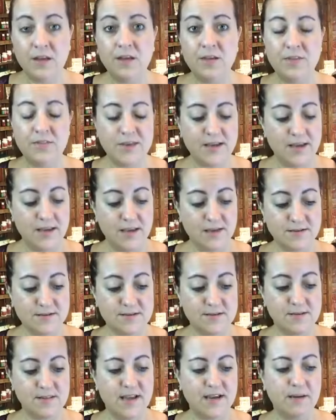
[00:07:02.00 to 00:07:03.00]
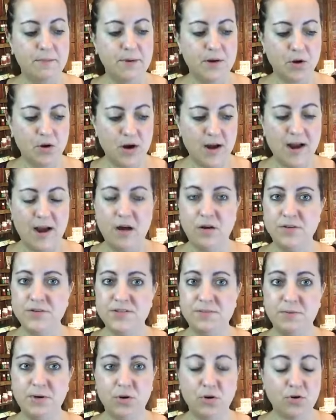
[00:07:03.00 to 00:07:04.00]
things like a bigger house,
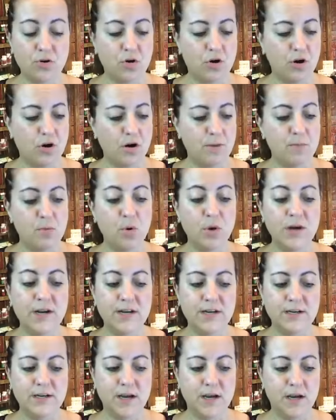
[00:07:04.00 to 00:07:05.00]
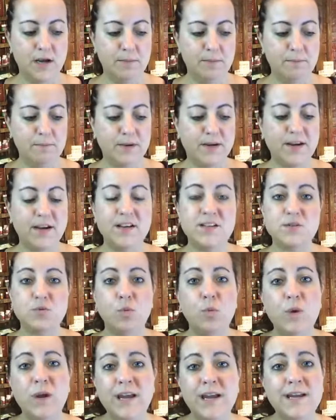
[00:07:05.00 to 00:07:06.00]
bigger car, more income, because
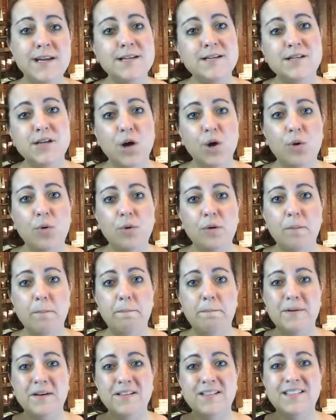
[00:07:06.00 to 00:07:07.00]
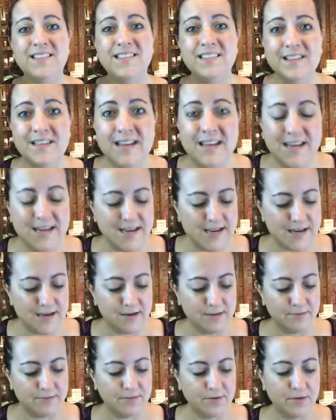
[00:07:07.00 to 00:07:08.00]
we don't
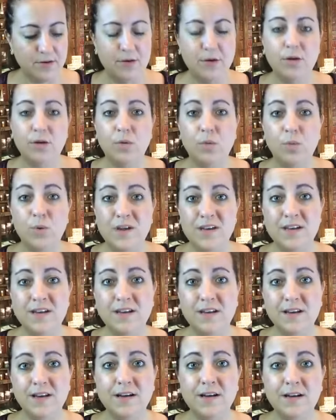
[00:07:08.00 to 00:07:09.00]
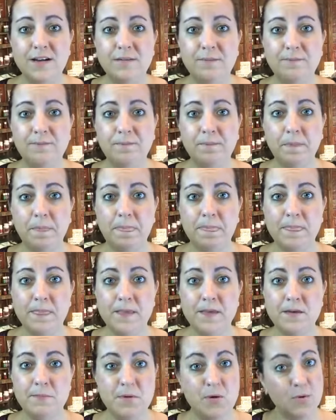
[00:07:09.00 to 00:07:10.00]
believe we can get it.
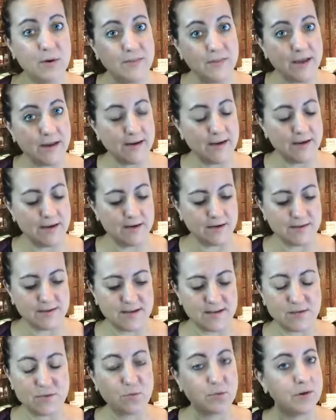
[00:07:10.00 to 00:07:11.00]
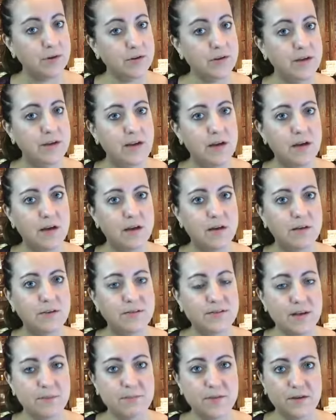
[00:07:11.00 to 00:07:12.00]
I'm going to read that again because that's really
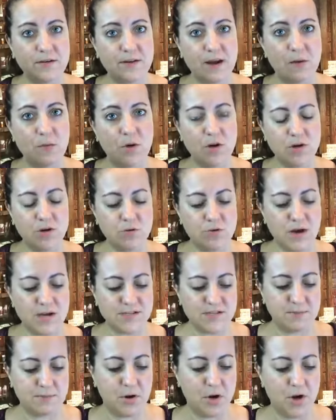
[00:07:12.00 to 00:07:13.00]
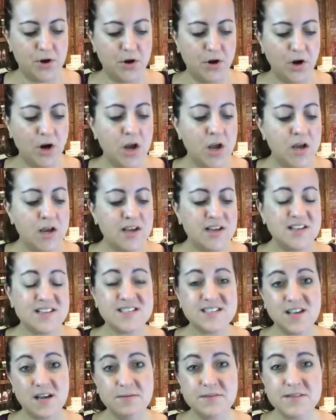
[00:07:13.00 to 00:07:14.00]
something that I want you guys to ponder.
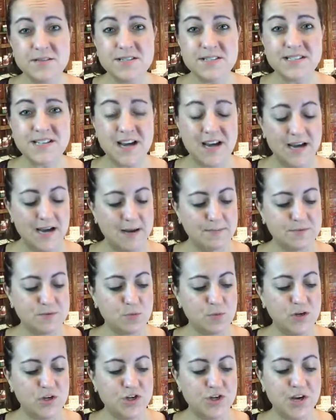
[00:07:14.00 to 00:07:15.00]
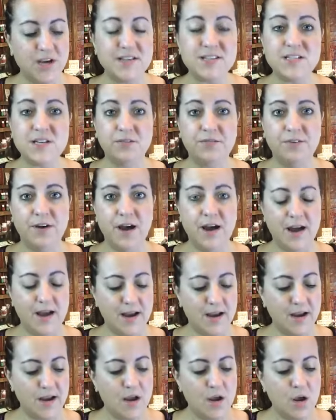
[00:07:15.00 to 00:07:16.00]
Sometimes we
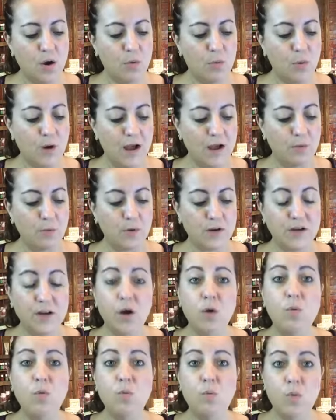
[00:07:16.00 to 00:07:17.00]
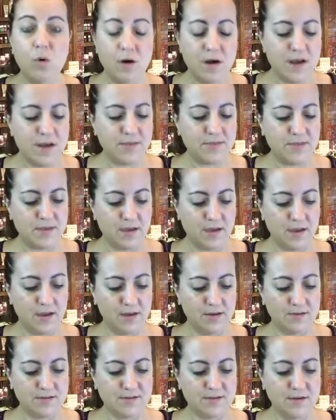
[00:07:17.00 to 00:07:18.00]
justify why we don't want
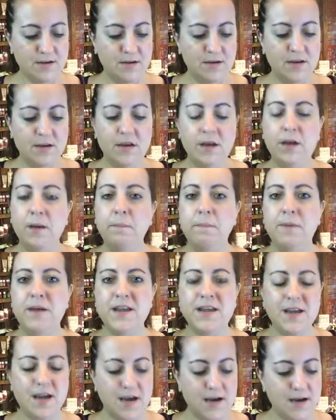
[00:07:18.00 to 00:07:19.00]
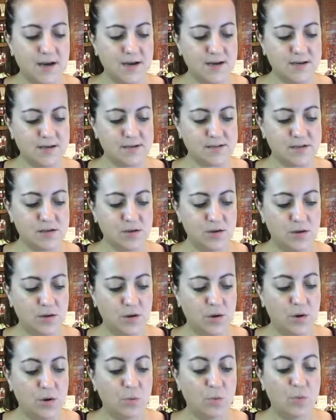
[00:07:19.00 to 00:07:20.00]
things because
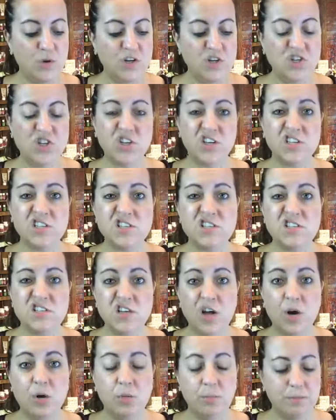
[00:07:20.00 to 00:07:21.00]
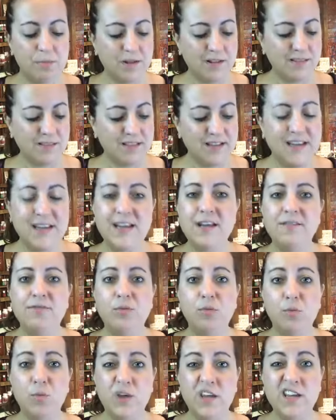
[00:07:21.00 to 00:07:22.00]
we just don't believe
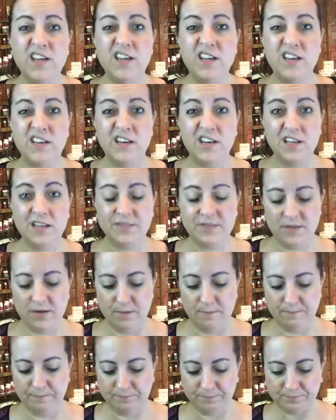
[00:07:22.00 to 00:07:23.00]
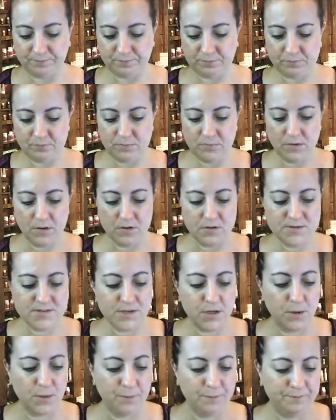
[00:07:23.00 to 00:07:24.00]
we can get them.
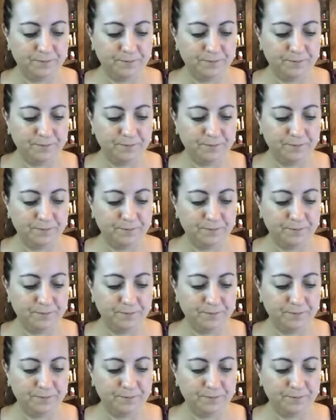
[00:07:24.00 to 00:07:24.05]
So,